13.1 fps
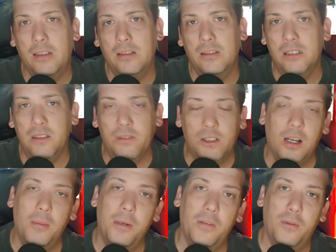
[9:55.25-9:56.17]
leave a
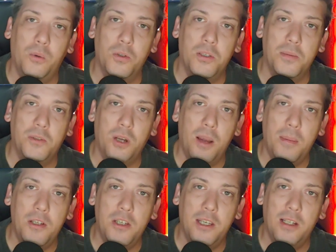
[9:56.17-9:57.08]
comment, of course, subscribe to
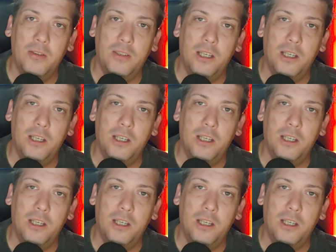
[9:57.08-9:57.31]
the channel,